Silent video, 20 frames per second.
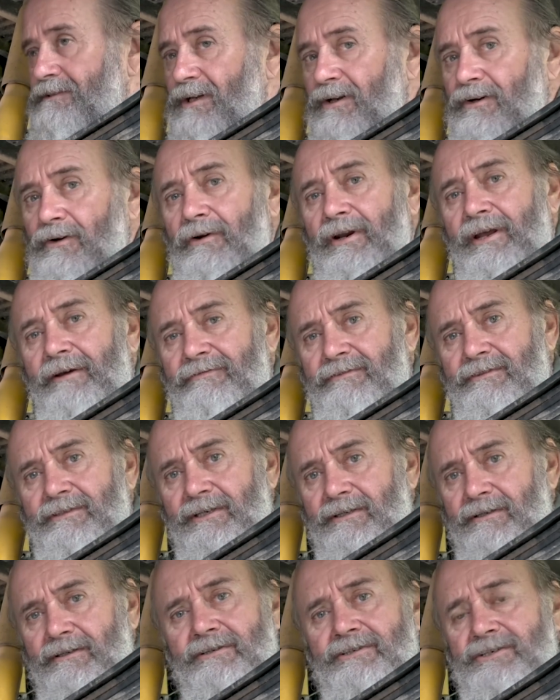to not have
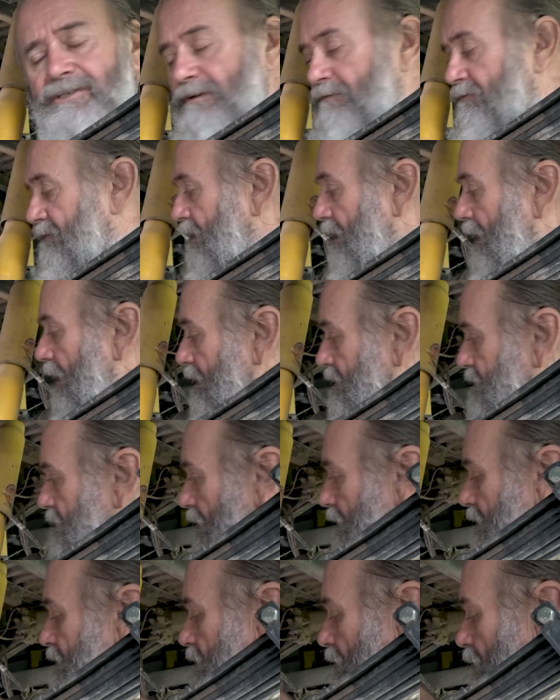to shift the
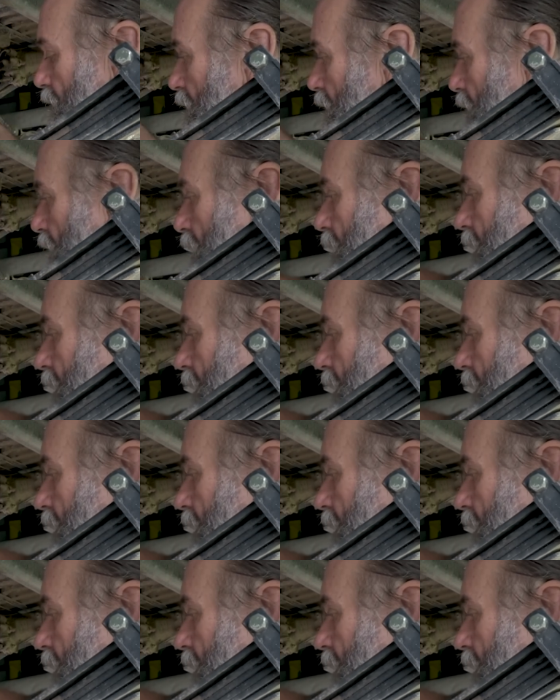axle at all